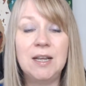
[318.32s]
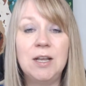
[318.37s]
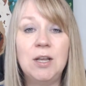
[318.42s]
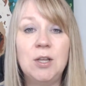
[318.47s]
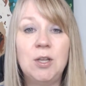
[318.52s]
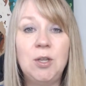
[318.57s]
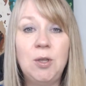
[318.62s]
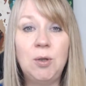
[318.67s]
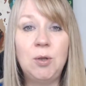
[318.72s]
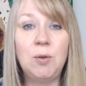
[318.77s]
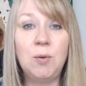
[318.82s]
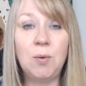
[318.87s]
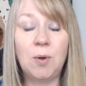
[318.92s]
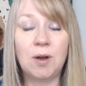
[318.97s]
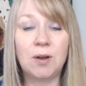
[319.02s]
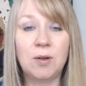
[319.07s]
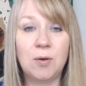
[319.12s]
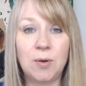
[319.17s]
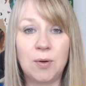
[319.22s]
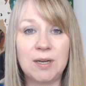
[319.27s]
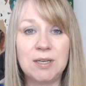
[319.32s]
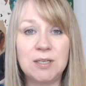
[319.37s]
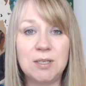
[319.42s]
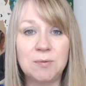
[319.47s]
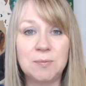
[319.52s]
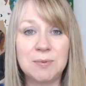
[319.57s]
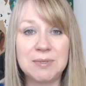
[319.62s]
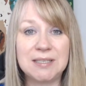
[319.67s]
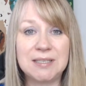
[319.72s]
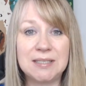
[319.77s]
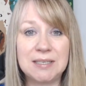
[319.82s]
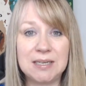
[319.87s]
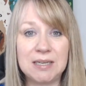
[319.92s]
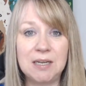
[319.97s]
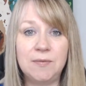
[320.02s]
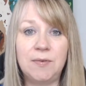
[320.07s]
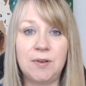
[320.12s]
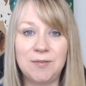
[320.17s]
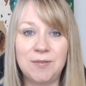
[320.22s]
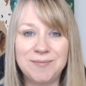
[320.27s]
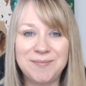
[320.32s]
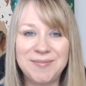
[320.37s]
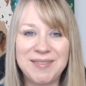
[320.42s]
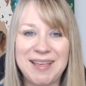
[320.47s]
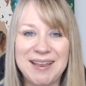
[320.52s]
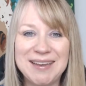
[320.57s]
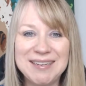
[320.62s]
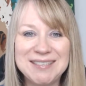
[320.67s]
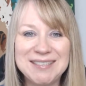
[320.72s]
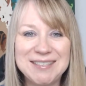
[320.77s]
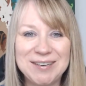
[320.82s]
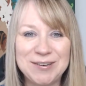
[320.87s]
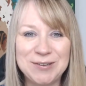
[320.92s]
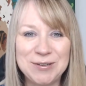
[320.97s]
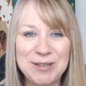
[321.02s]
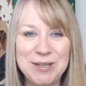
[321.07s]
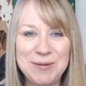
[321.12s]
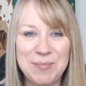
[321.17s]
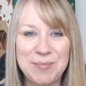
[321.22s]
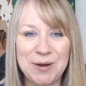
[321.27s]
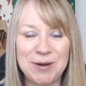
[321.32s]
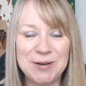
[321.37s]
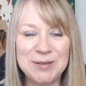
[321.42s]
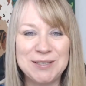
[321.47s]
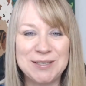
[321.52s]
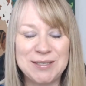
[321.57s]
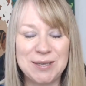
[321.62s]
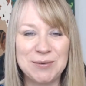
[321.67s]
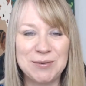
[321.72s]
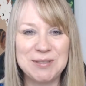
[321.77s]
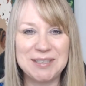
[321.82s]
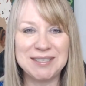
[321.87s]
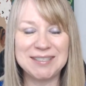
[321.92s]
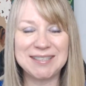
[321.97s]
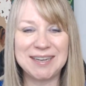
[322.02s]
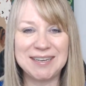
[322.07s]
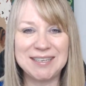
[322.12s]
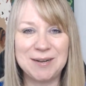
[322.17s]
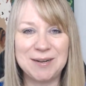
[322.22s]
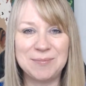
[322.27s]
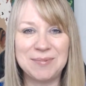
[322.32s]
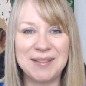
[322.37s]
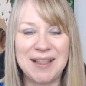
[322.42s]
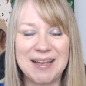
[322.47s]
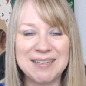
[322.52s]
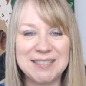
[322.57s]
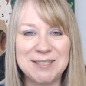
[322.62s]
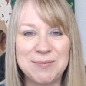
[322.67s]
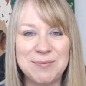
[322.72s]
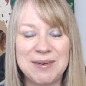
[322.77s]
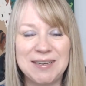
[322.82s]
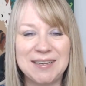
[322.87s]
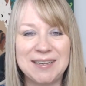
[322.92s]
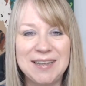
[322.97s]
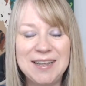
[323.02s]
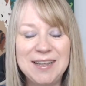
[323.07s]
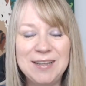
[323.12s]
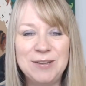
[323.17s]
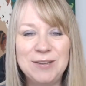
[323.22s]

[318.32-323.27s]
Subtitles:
you are going to receive, and thanks early birds, those that signed up last week,